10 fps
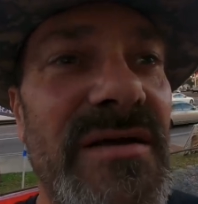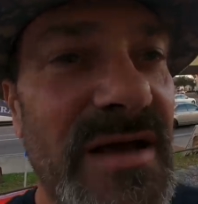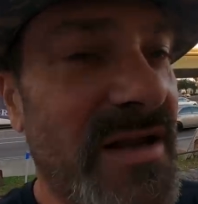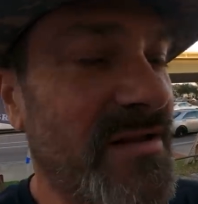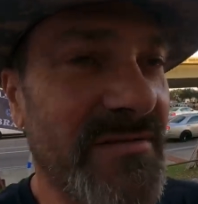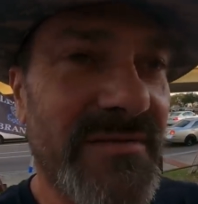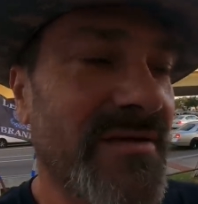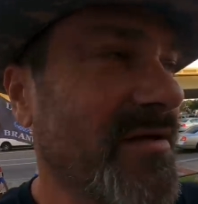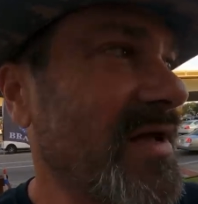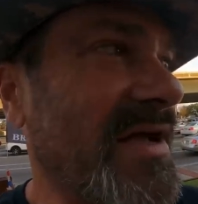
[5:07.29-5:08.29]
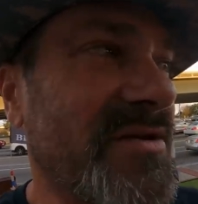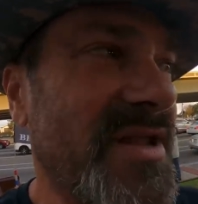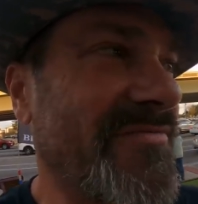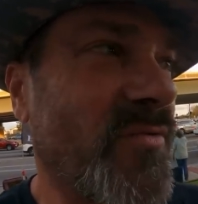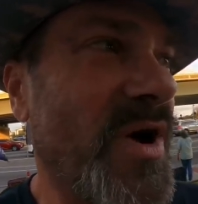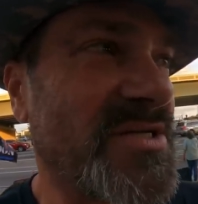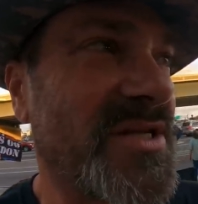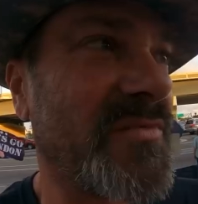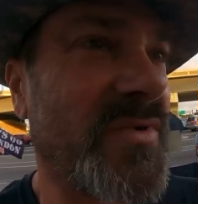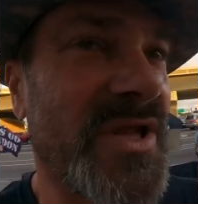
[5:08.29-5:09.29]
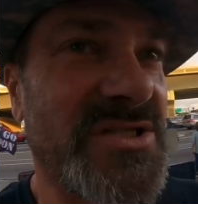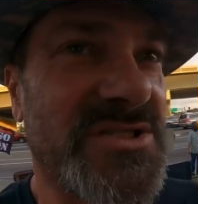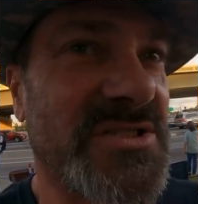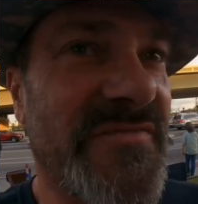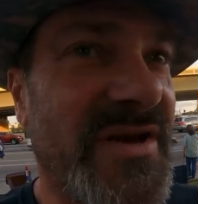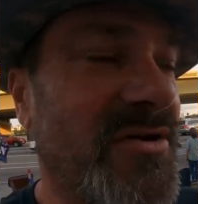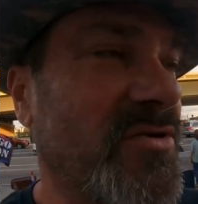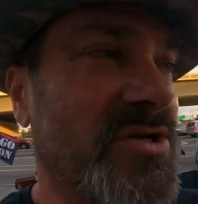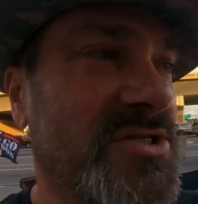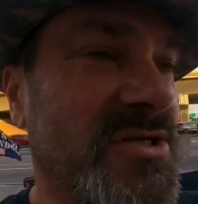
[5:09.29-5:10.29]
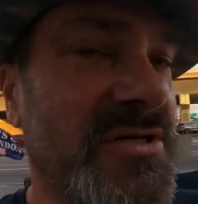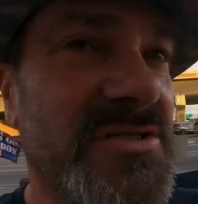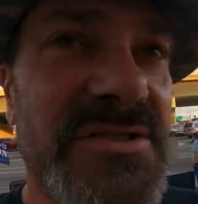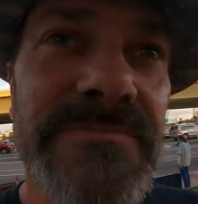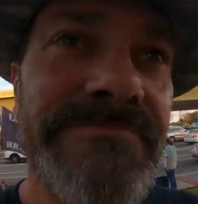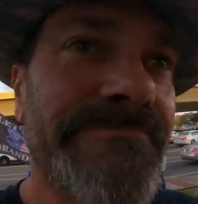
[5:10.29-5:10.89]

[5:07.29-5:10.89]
and I could never watch any religious stuff. I don't go to church,